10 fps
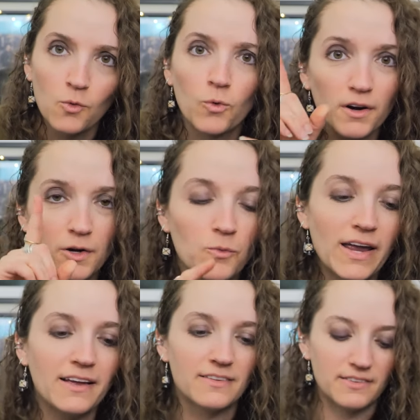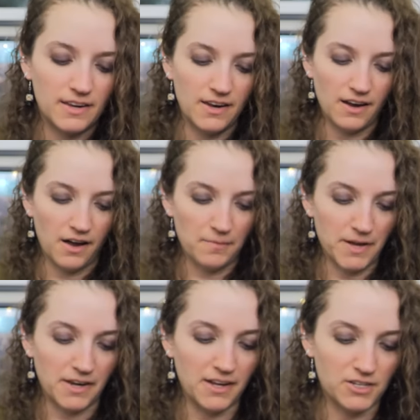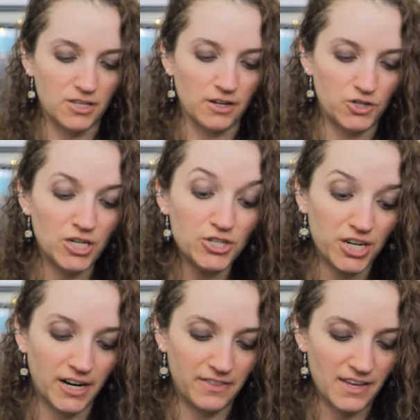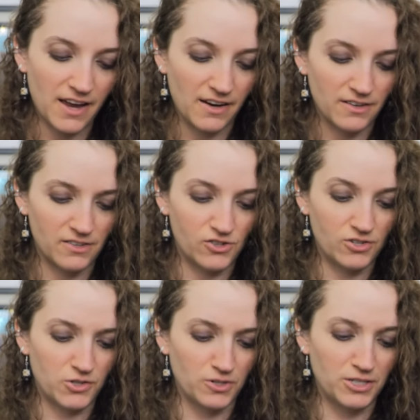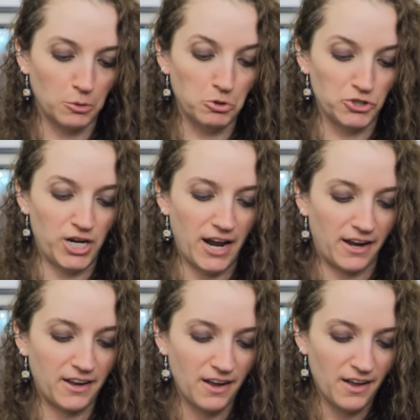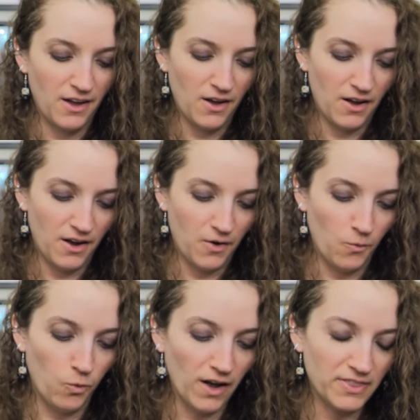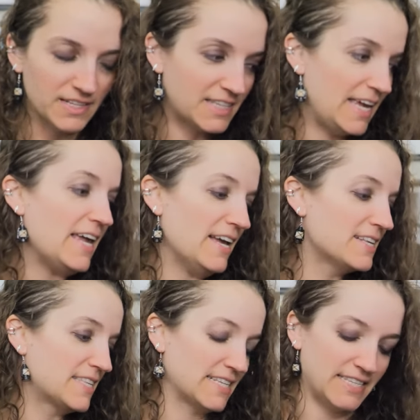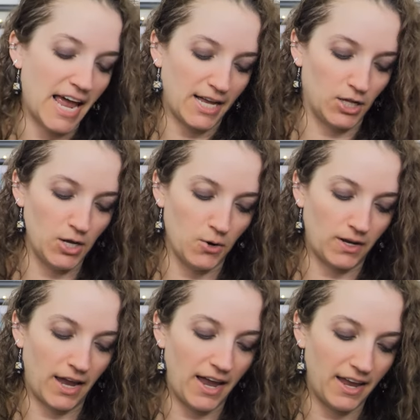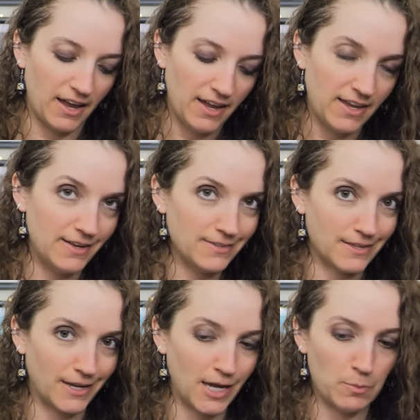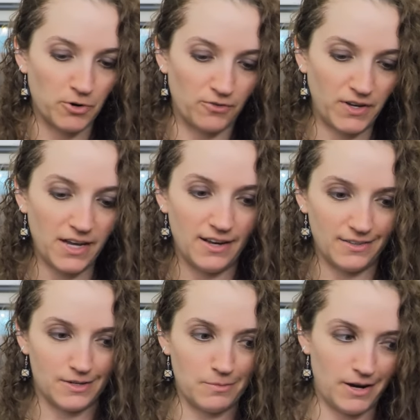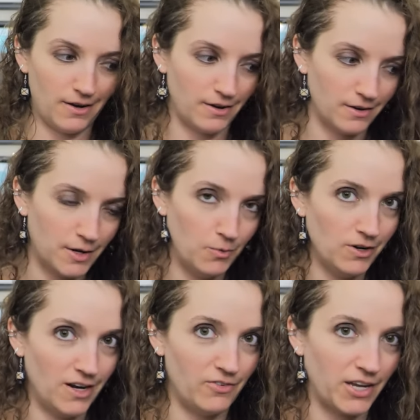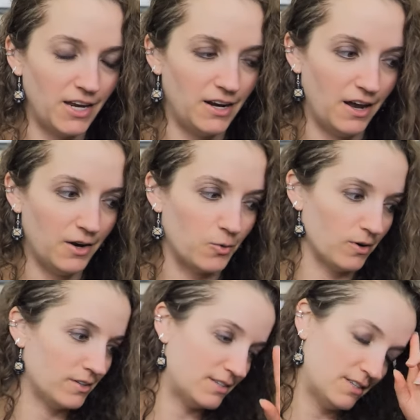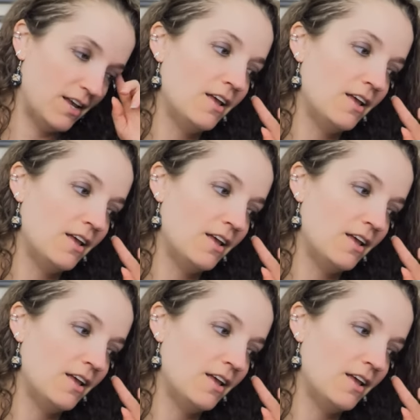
We're gonna wait and see and get to the cheat sheet at the end to just sort of double check what this key is exactly, okay? He is the keeper of keys. I mean, you wouldn't have a key to Hogwarts.